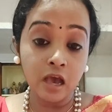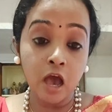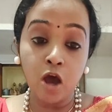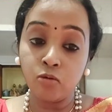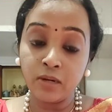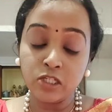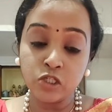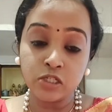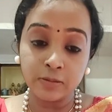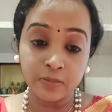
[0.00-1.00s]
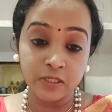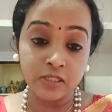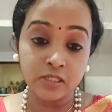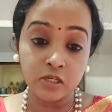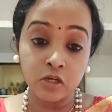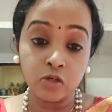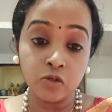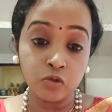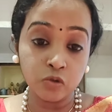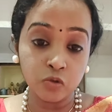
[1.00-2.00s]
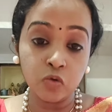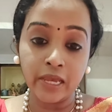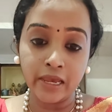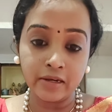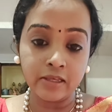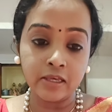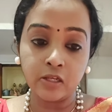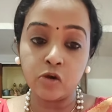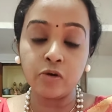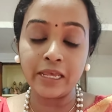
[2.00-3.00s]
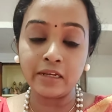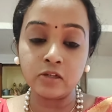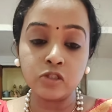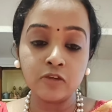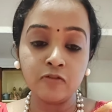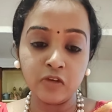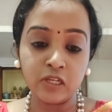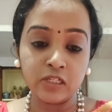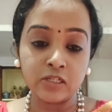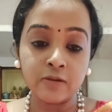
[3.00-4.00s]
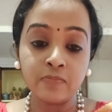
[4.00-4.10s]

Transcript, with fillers: How much debris do you carry in your energy field?